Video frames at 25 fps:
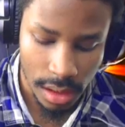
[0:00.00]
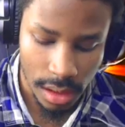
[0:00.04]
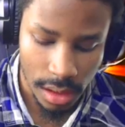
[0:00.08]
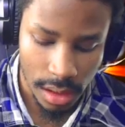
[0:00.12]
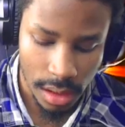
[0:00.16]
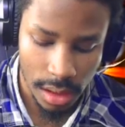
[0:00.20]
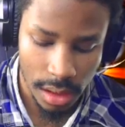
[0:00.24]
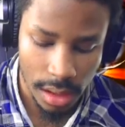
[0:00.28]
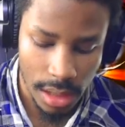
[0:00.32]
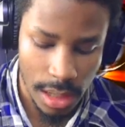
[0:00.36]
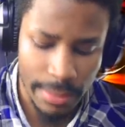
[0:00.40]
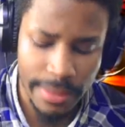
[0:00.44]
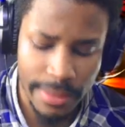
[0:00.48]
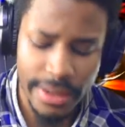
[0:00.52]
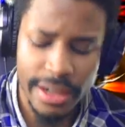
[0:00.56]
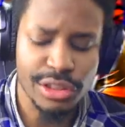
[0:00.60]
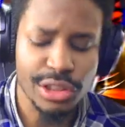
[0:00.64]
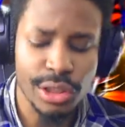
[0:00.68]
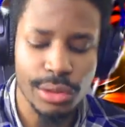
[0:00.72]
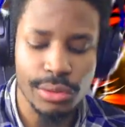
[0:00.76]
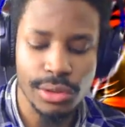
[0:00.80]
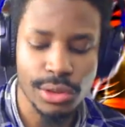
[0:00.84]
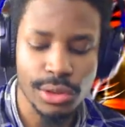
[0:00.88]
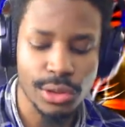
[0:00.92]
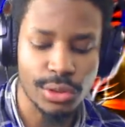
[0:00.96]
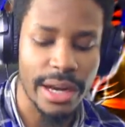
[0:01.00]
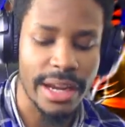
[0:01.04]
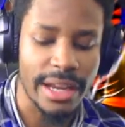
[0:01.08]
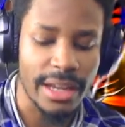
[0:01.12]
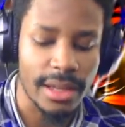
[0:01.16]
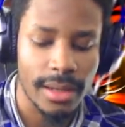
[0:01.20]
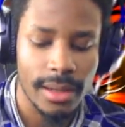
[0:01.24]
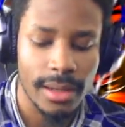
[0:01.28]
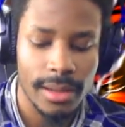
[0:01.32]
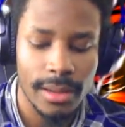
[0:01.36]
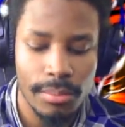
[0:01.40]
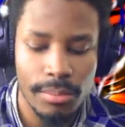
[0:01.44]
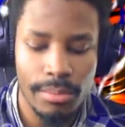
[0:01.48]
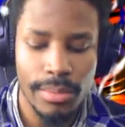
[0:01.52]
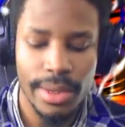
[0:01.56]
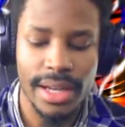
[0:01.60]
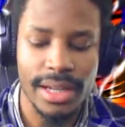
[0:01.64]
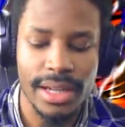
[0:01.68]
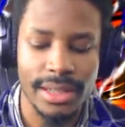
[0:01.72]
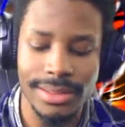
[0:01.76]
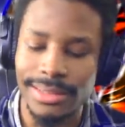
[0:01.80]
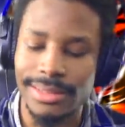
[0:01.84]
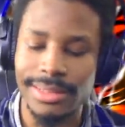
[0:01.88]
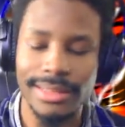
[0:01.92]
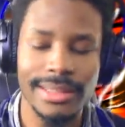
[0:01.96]
Uh, I'm gonna choose Strike
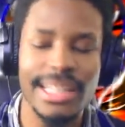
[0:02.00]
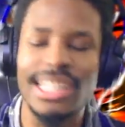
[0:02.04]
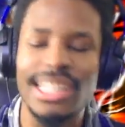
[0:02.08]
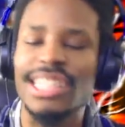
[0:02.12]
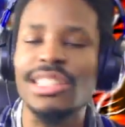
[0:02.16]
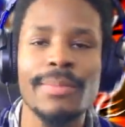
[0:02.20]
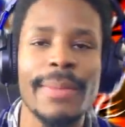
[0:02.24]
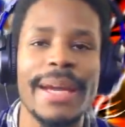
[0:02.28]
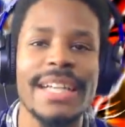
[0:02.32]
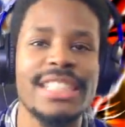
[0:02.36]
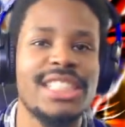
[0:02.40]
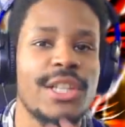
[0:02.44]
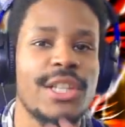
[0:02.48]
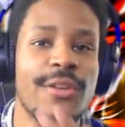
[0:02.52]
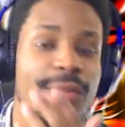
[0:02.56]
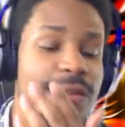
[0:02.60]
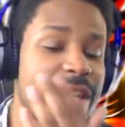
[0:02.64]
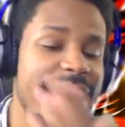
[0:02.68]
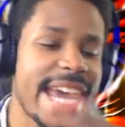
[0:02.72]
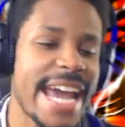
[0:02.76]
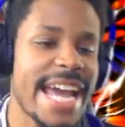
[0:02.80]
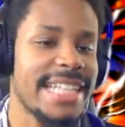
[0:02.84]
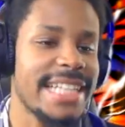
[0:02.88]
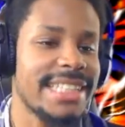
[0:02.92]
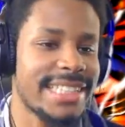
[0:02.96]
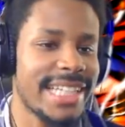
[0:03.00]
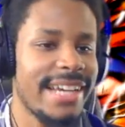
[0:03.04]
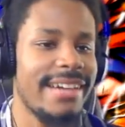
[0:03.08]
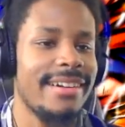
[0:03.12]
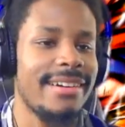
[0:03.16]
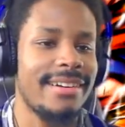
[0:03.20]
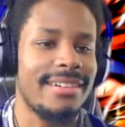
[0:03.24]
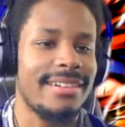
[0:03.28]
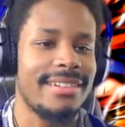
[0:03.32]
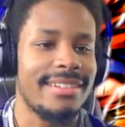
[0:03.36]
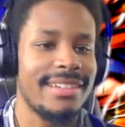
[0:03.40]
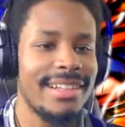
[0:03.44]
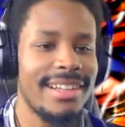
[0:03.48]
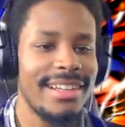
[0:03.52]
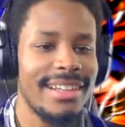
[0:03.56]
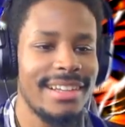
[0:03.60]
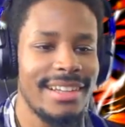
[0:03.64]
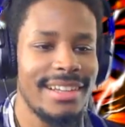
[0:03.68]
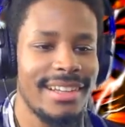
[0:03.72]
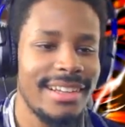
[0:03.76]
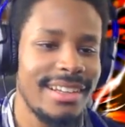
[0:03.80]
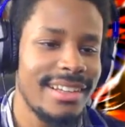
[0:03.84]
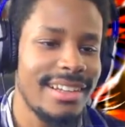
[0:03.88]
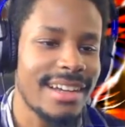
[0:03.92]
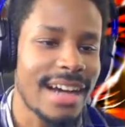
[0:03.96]
because this match, if you can't tell,
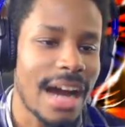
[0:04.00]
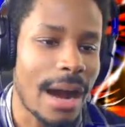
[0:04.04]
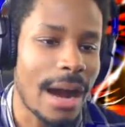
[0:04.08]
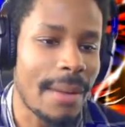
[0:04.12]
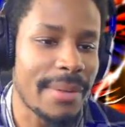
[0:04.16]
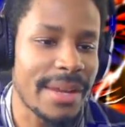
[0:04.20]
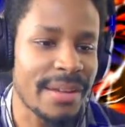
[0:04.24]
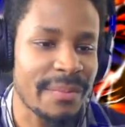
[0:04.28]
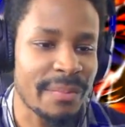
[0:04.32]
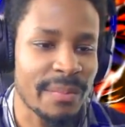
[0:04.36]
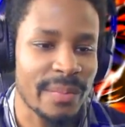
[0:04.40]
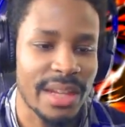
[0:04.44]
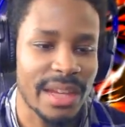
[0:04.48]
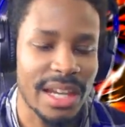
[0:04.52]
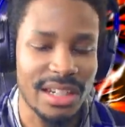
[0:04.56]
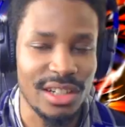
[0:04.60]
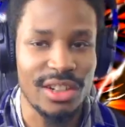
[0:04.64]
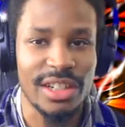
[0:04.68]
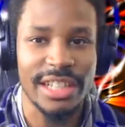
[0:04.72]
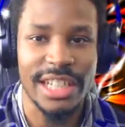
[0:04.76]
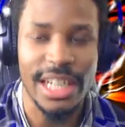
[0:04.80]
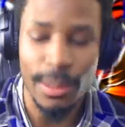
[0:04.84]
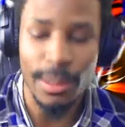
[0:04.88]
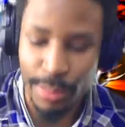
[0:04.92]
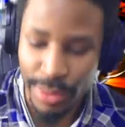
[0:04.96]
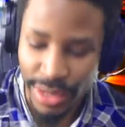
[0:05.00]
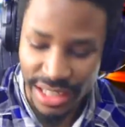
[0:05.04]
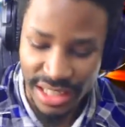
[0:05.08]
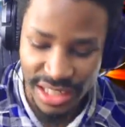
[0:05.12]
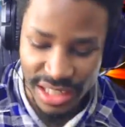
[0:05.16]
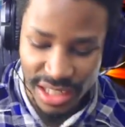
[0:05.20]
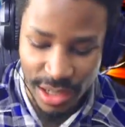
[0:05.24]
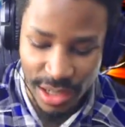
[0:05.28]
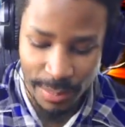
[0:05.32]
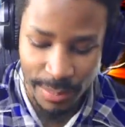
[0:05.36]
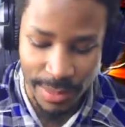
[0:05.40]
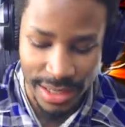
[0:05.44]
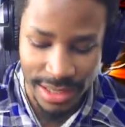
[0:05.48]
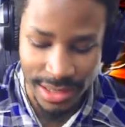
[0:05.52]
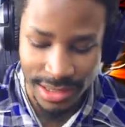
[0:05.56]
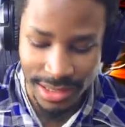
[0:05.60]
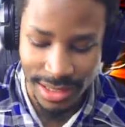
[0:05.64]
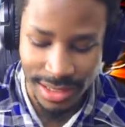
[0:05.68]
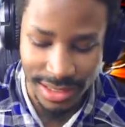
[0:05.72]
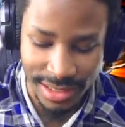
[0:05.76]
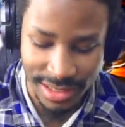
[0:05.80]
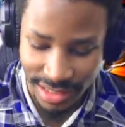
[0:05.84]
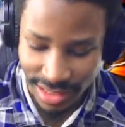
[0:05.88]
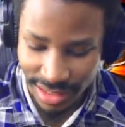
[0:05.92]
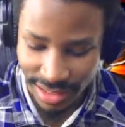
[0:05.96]
I mean, I know I keep bringing it up, but it
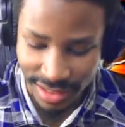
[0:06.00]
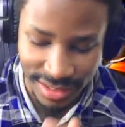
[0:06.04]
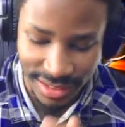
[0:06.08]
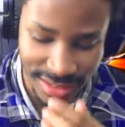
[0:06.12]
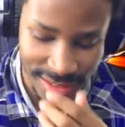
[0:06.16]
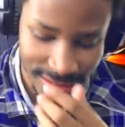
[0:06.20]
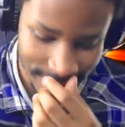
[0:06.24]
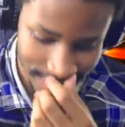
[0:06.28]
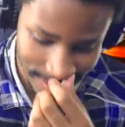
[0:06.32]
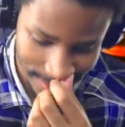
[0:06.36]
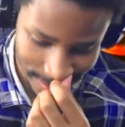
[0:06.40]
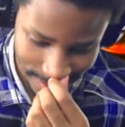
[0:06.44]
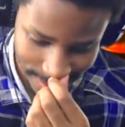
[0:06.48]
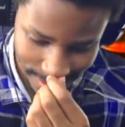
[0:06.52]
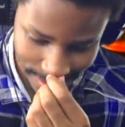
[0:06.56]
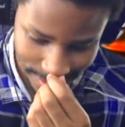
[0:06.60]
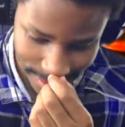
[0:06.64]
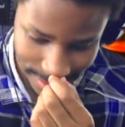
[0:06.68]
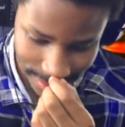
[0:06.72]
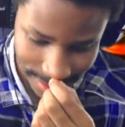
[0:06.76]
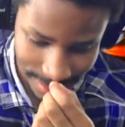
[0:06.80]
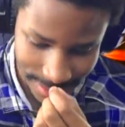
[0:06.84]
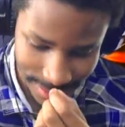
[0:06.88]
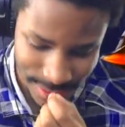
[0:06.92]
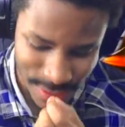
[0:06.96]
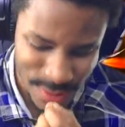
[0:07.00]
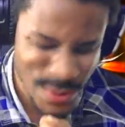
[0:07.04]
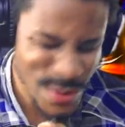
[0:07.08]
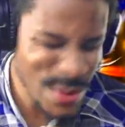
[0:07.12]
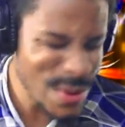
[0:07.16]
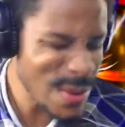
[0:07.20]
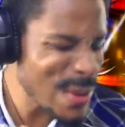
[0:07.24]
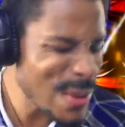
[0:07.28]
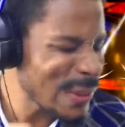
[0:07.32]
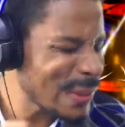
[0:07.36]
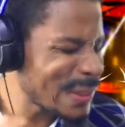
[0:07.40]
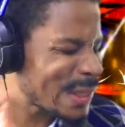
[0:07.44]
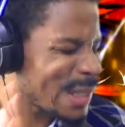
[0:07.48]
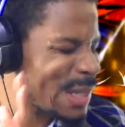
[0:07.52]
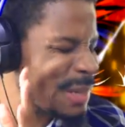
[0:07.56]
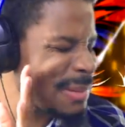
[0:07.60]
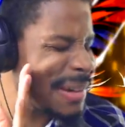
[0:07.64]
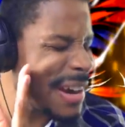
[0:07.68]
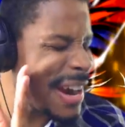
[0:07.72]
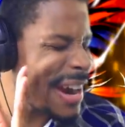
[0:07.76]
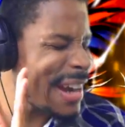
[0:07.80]
sucks though. Ooh, Super,